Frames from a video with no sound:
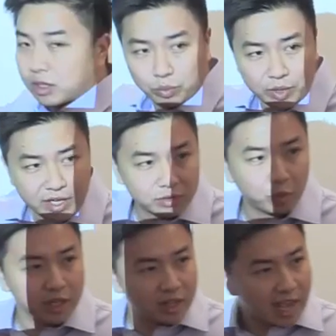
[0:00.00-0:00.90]
the reason,
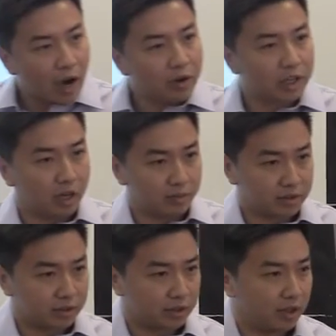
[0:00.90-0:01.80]
one of the
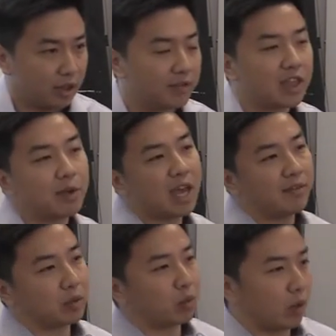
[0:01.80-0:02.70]
outcomes of them
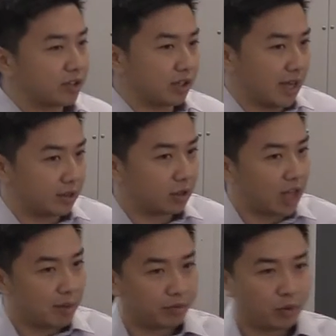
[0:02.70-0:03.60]
having worked together a
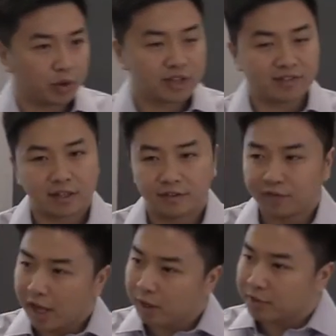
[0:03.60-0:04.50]
lot before is that they
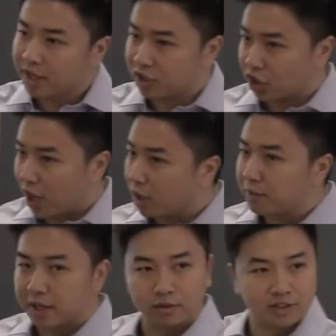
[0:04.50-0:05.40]
develop these shared
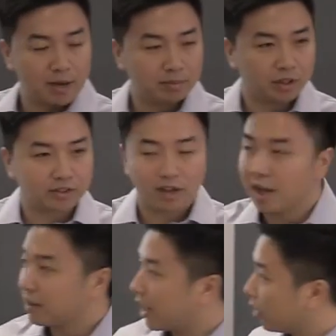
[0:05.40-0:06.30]
mental templates that